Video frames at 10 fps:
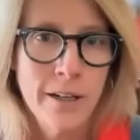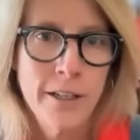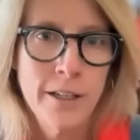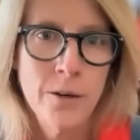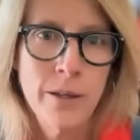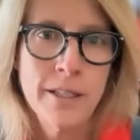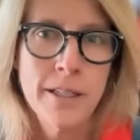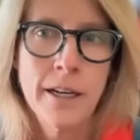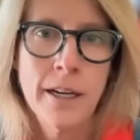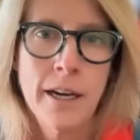You know, it's,
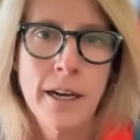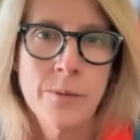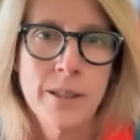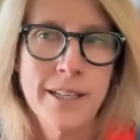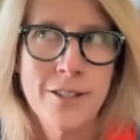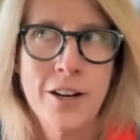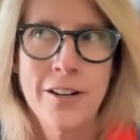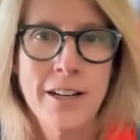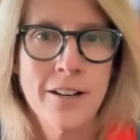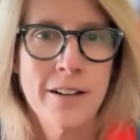as we said,
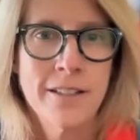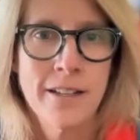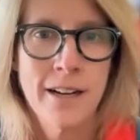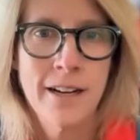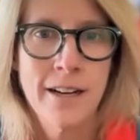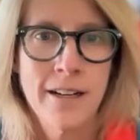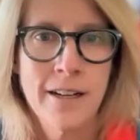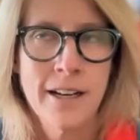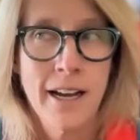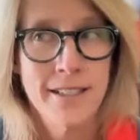childcare is not,
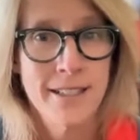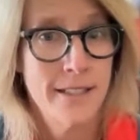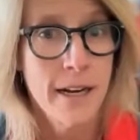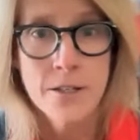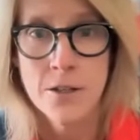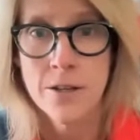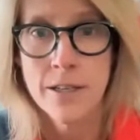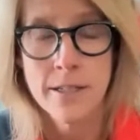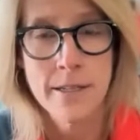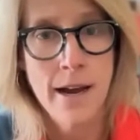as a sector, is
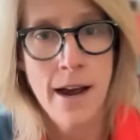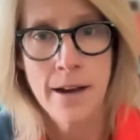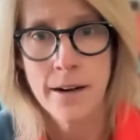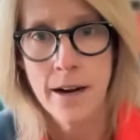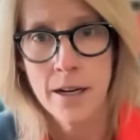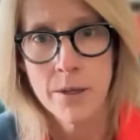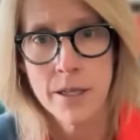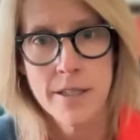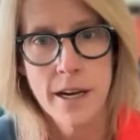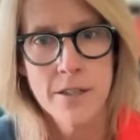not a high wage
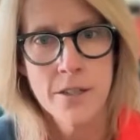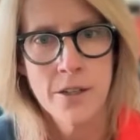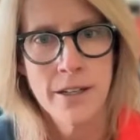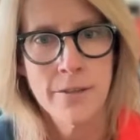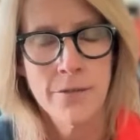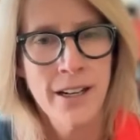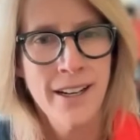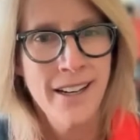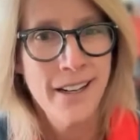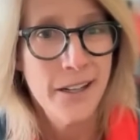sector. And if,
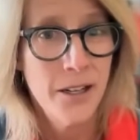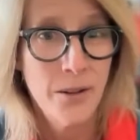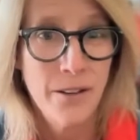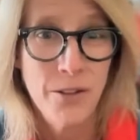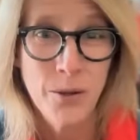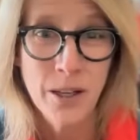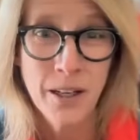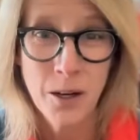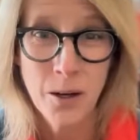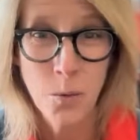you know, if you can
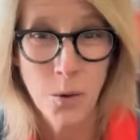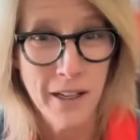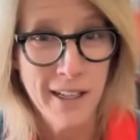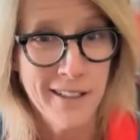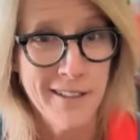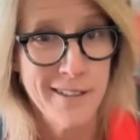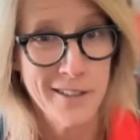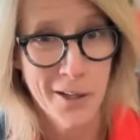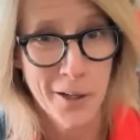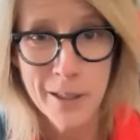go work at
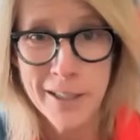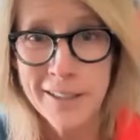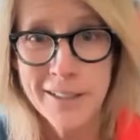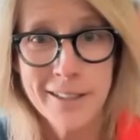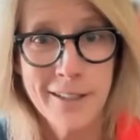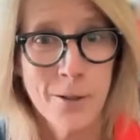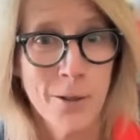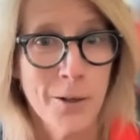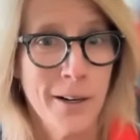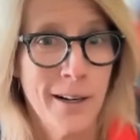Starbucks
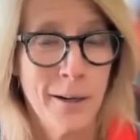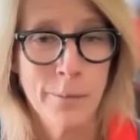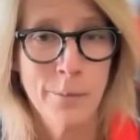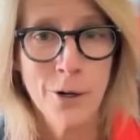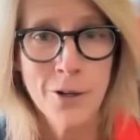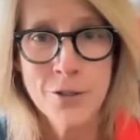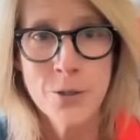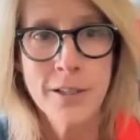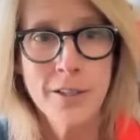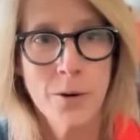or a burger
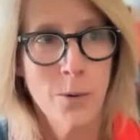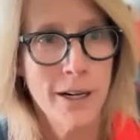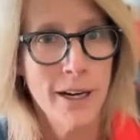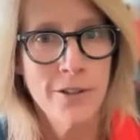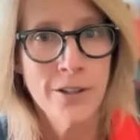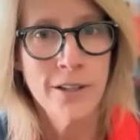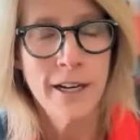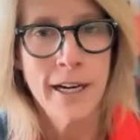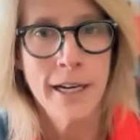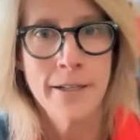joint or whatever,
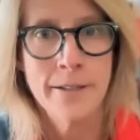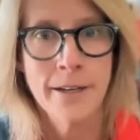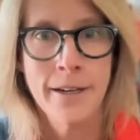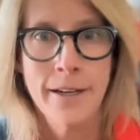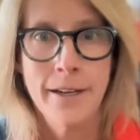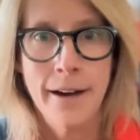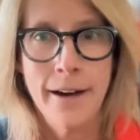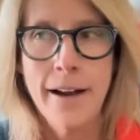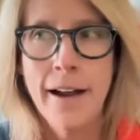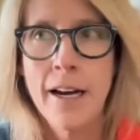and not
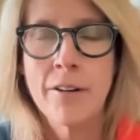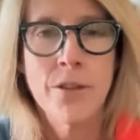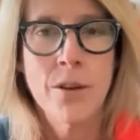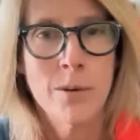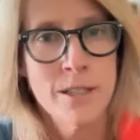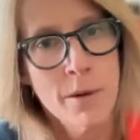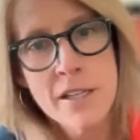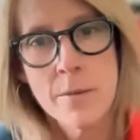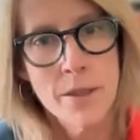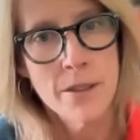have the
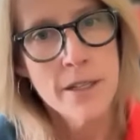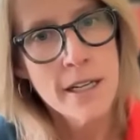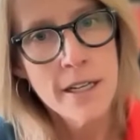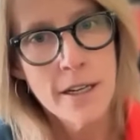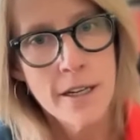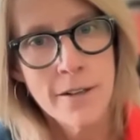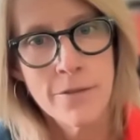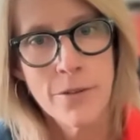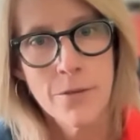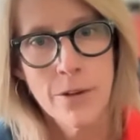responsibility of
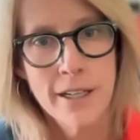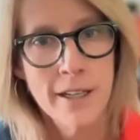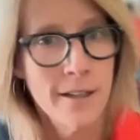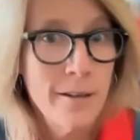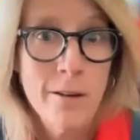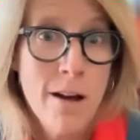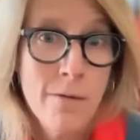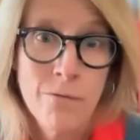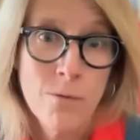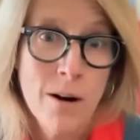running,
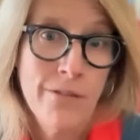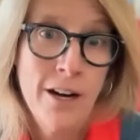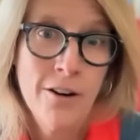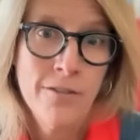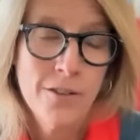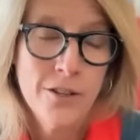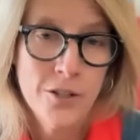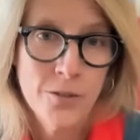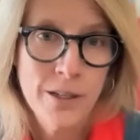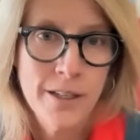of caring for
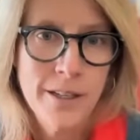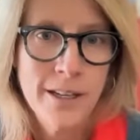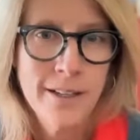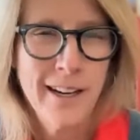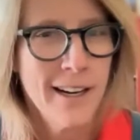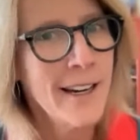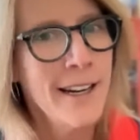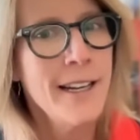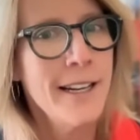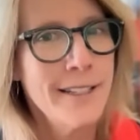children, then like,
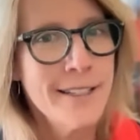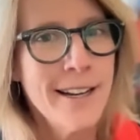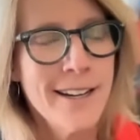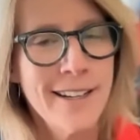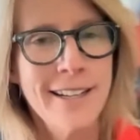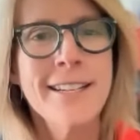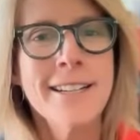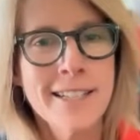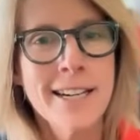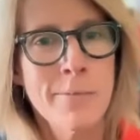it's not going
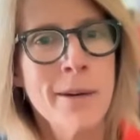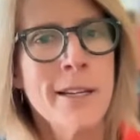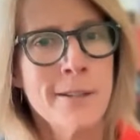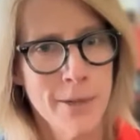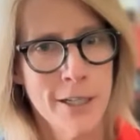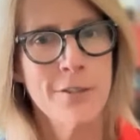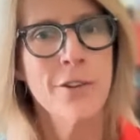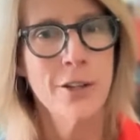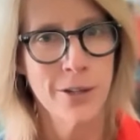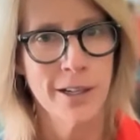to take much for
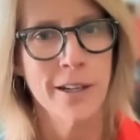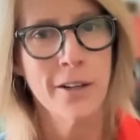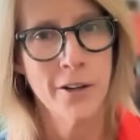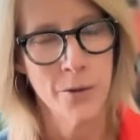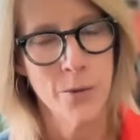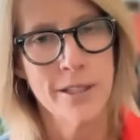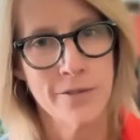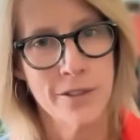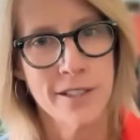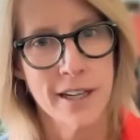you to go to a
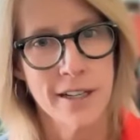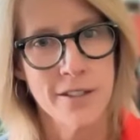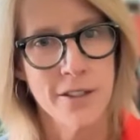different sector.